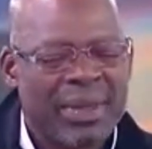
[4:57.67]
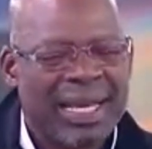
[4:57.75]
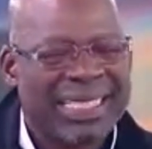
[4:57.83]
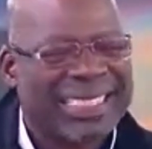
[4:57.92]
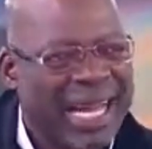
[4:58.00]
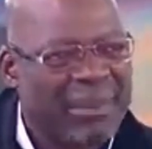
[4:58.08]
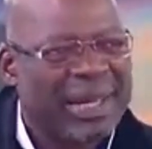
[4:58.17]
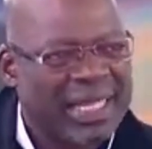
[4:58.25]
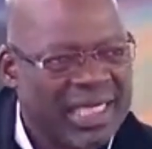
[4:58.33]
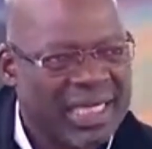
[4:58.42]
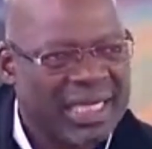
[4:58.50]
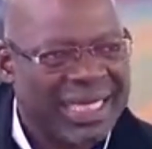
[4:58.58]

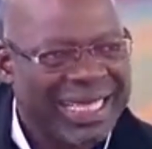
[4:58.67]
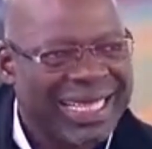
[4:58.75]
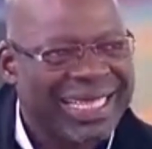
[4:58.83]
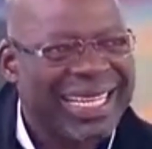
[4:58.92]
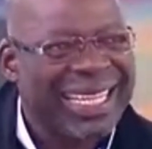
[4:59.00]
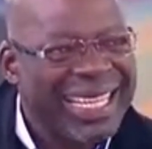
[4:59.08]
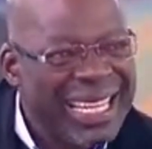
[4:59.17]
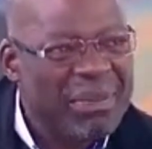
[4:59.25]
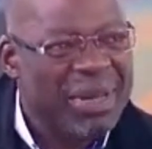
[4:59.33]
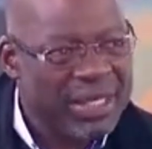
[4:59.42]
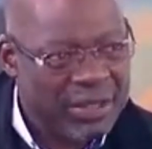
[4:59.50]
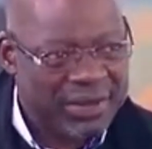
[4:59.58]
damaged the image of the